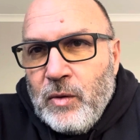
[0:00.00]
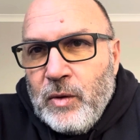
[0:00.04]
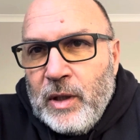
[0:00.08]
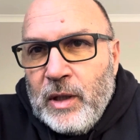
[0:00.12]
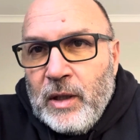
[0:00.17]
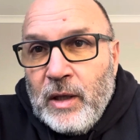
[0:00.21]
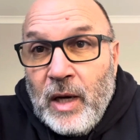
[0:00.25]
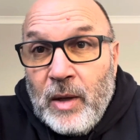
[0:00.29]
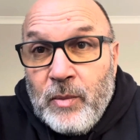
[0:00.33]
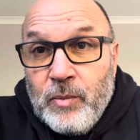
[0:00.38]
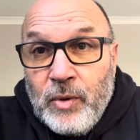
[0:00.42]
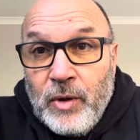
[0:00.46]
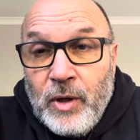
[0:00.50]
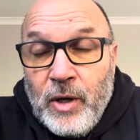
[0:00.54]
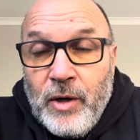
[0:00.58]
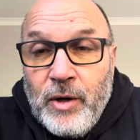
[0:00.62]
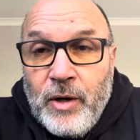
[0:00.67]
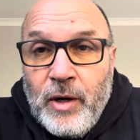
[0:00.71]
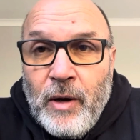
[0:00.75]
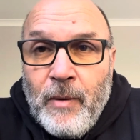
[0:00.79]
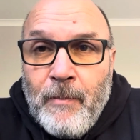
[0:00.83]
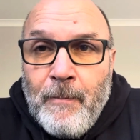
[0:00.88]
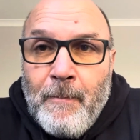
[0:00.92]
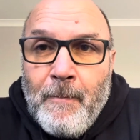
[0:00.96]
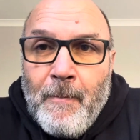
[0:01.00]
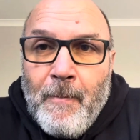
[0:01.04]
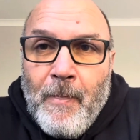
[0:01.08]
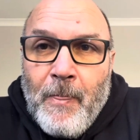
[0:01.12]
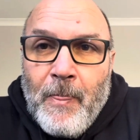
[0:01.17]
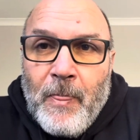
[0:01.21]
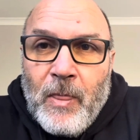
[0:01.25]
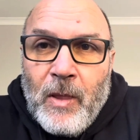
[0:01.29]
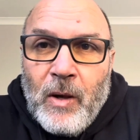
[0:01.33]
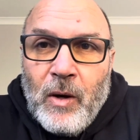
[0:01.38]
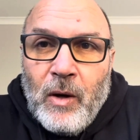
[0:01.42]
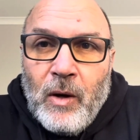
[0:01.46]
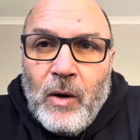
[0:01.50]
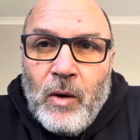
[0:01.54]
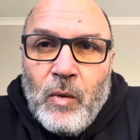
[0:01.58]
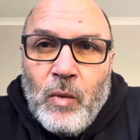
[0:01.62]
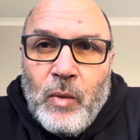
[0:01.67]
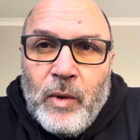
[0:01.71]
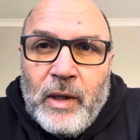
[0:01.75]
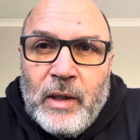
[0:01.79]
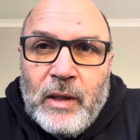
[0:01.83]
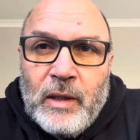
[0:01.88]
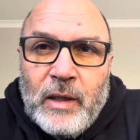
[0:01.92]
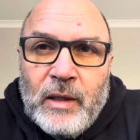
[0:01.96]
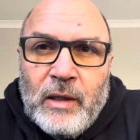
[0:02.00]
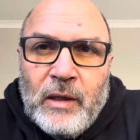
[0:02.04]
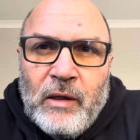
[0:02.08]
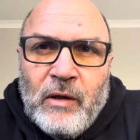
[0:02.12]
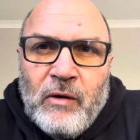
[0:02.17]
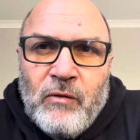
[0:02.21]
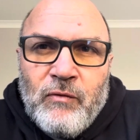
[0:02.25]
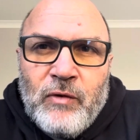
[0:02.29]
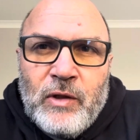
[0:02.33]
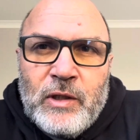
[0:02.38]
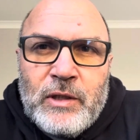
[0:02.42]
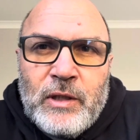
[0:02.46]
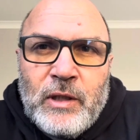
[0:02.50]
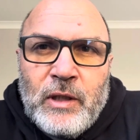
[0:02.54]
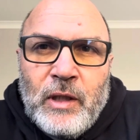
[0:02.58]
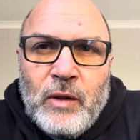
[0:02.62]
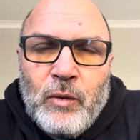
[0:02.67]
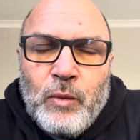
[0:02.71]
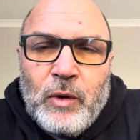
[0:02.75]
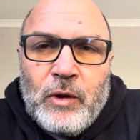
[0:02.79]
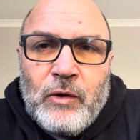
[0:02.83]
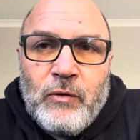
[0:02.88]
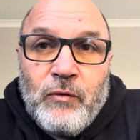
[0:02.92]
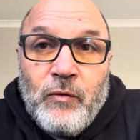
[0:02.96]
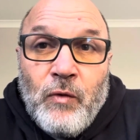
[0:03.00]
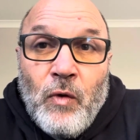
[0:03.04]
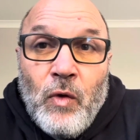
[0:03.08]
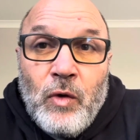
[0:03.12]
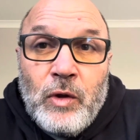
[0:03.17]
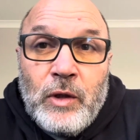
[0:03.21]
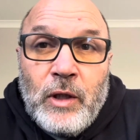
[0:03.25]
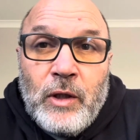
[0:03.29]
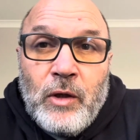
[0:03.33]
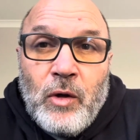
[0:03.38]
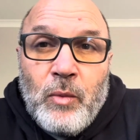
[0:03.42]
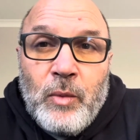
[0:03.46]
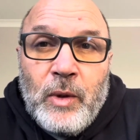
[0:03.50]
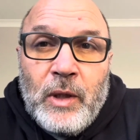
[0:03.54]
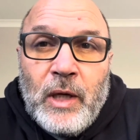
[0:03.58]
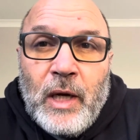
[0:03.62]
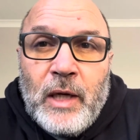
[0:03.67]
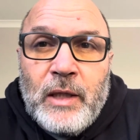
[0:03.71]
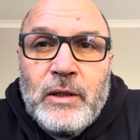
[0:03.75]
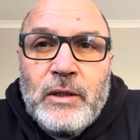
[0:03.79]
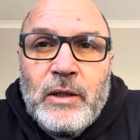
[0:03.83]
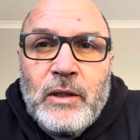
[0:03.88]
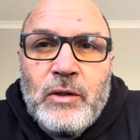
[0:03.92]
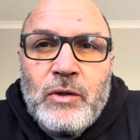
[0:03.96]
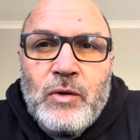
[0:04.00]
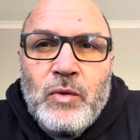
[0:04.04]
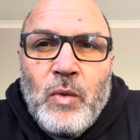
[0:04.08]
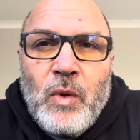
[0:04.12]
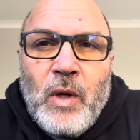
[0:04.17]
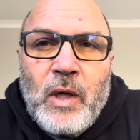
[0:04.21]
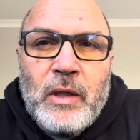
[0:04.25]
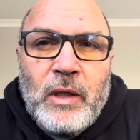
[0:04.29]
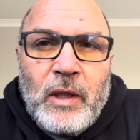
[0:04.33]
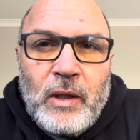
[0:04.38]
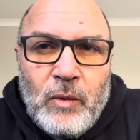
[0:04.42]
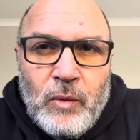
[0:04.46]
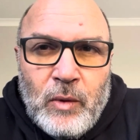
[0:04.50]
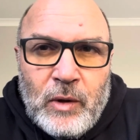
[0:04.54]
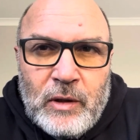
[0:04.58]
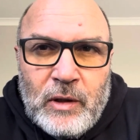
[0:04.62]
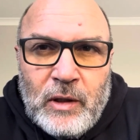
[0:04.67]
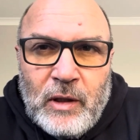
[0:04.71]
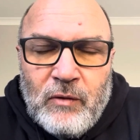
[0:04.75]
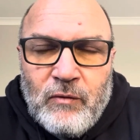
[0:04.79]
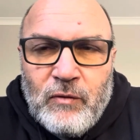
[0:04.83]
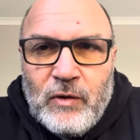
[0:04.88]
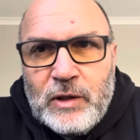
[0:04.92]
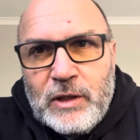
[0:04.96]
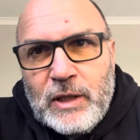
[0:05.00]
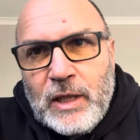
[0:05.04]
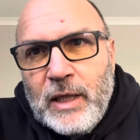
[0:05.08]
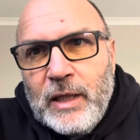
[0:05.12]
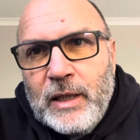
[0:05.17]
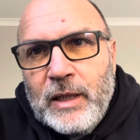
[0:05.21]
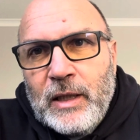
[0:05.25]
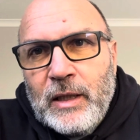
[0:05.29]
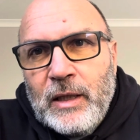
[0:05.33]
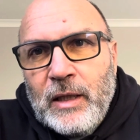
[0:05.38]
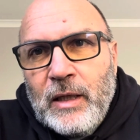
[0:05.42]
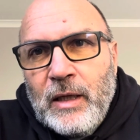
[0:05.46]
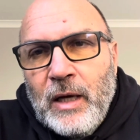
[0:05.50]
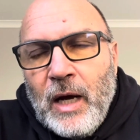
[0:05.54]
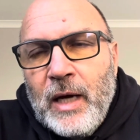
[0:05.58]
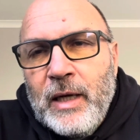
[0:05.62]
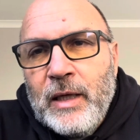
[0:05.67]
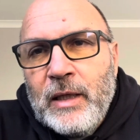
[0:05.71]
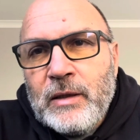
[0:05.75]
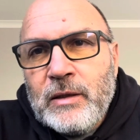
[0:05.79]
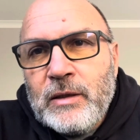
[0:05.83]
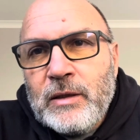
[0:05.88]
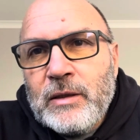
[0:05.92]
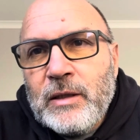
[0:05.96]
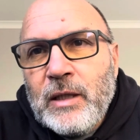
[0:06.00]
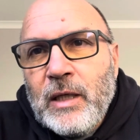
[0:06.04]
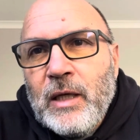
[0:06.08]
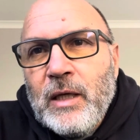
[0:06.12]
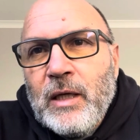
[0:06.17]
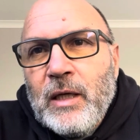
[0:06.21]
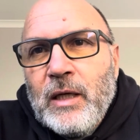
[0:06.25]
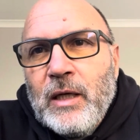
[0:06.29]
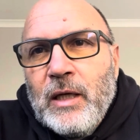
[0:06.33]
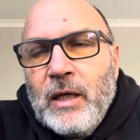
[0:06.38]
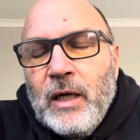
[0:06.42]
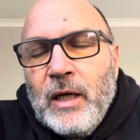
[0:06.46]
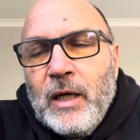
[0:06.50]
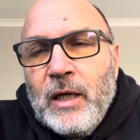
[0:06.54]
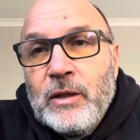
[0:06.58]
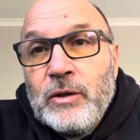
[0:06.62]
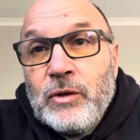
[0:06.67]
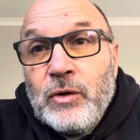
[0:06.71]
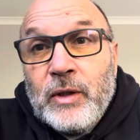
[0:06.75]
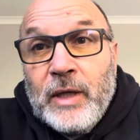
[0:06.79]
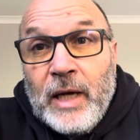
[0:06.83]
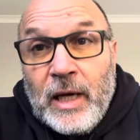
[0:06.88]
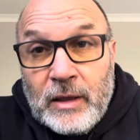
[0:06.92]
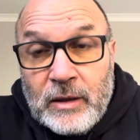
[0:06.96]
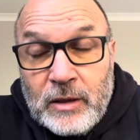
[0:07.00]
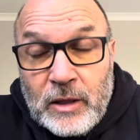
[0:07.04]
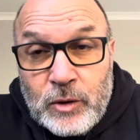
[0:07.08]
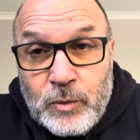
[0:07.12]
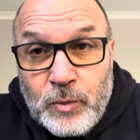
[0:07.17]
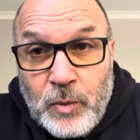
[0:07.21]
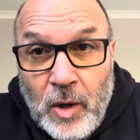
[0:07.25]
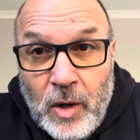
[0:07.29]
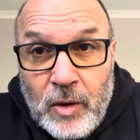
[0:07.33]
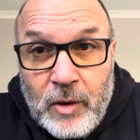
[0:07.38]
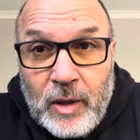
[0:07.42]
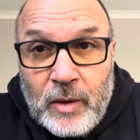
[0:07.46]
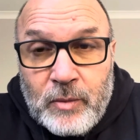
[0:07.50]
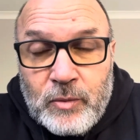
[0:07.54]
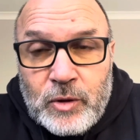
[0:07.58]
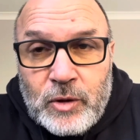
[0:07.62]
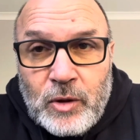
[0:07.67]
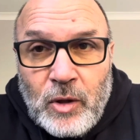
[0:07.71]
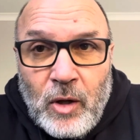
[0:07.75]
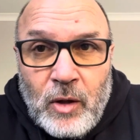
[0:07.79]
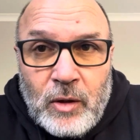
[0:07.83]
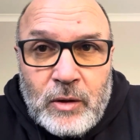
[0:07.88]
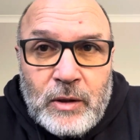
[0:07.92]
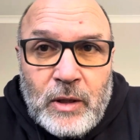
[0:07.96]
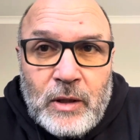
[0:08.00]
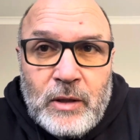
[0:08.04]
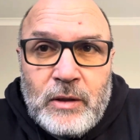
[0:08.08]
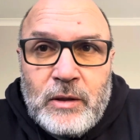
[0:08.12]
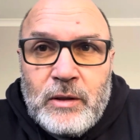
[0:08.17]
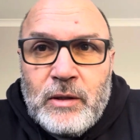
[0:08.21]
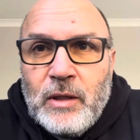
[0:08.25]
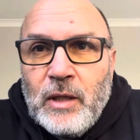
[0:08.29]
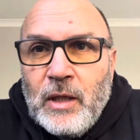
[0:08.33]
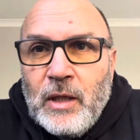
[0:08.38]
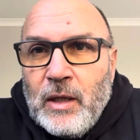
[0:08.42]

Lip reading: in Liberia, we did an envisioning with four denominations working with the Evangelical Alliance to get this program started.